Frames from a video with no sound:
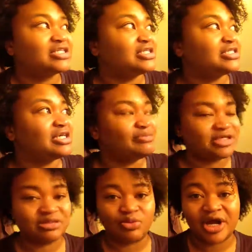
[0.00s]
actually sent
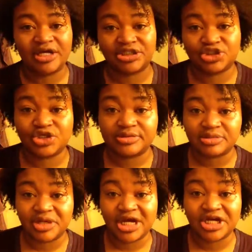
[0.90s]
me some whitening
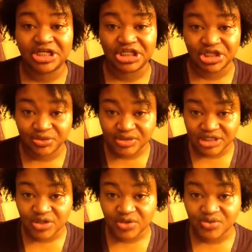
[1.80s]
strips, but I couldn't use
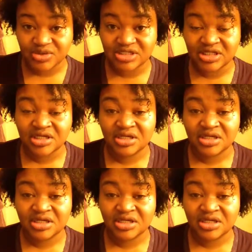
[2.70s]
those.